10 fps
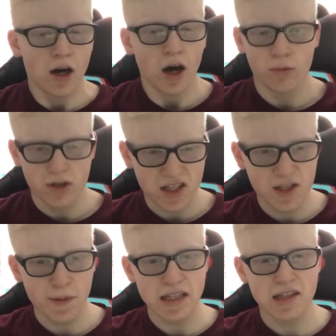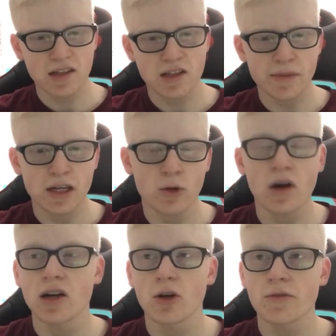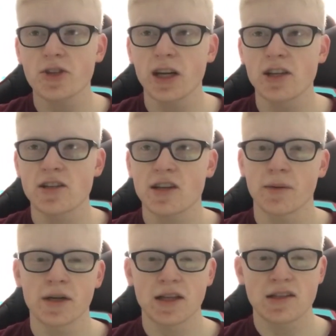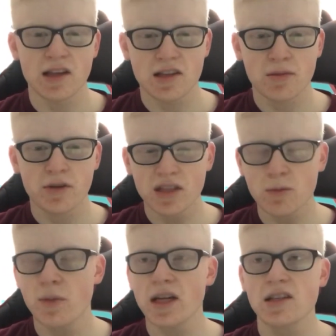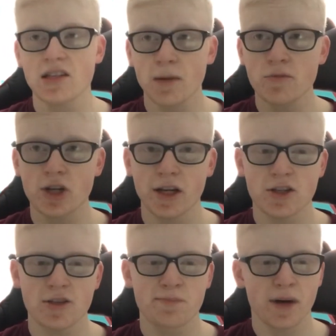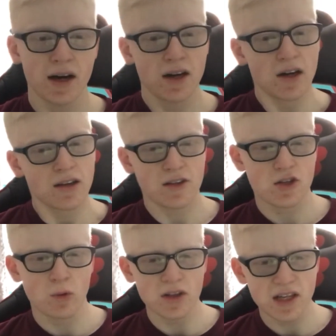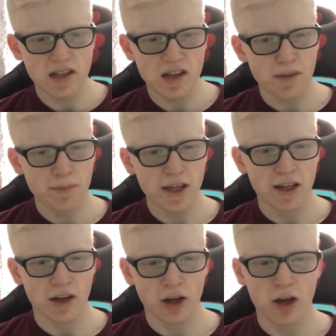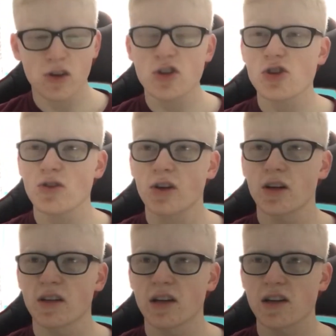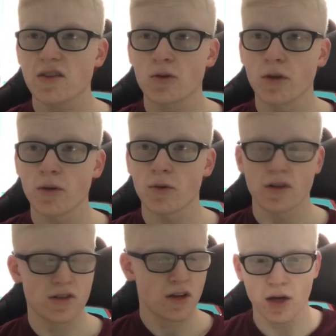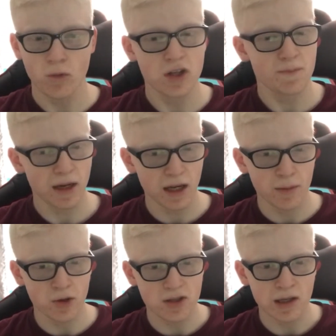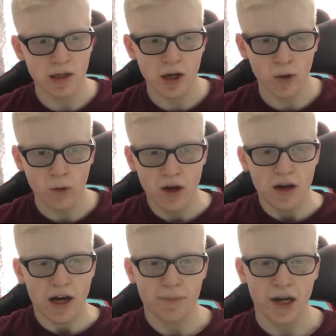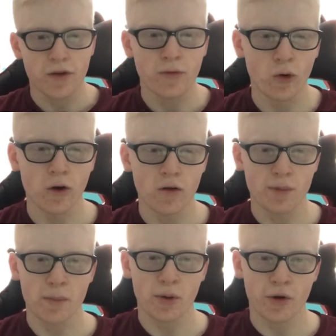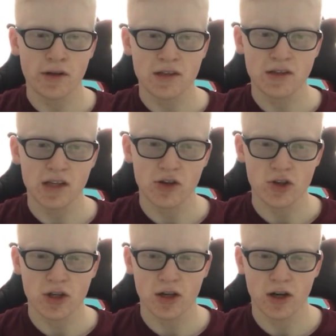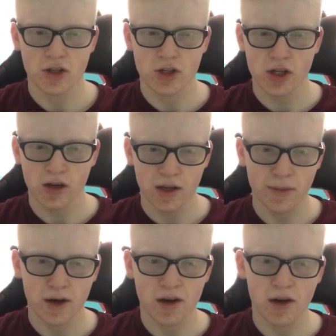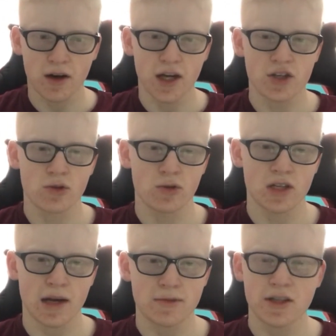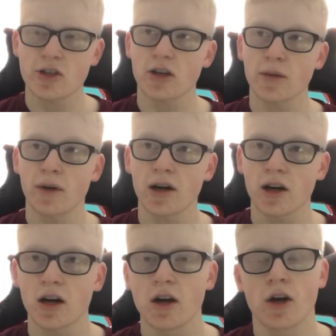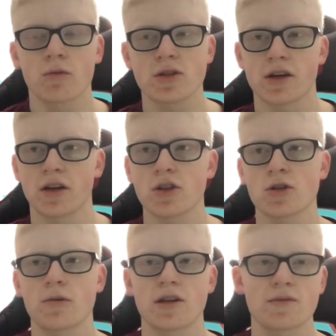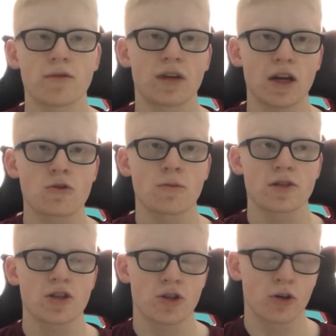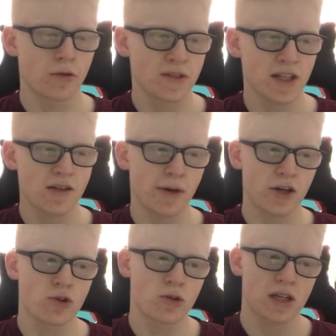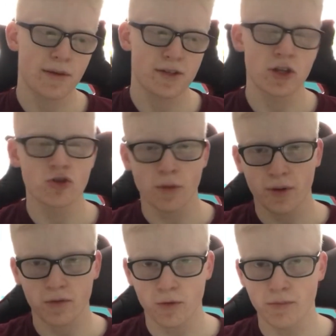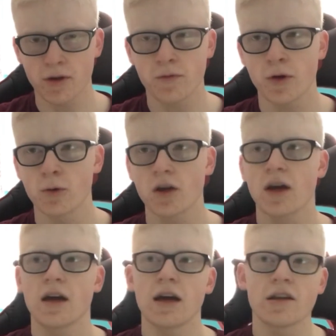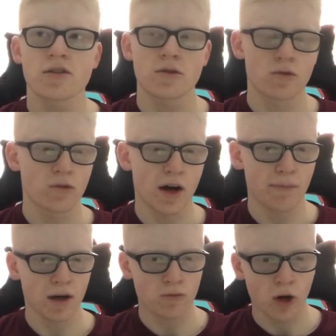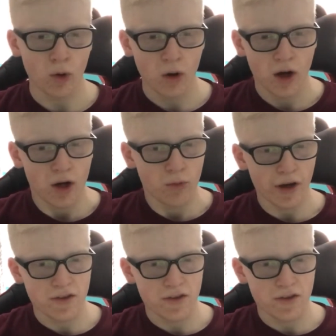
I was expecting us to make quite a lot of changes coming into this, and we did make some changes, but the squad ended up being a lot stronger than I thought it was. It was Ben Amos in goal, a back four of Ben Purrington, Dedros Ilaja, Charlie Barker and George Lapsley. Charlie Barker returning to his natural position of centre-back, George Lapsley dropping from midfield into the right-back role. We had